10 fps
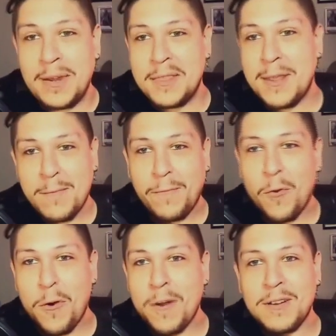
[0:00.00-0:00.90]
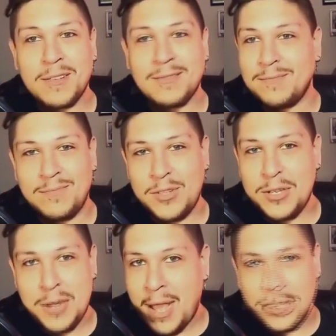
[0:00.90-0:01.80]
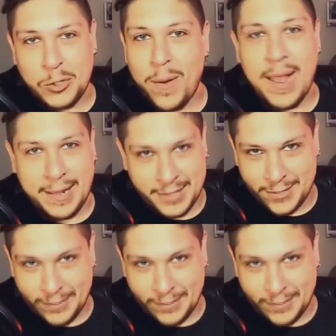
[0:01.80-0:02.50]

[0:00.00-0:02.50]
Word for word: therefore not trans.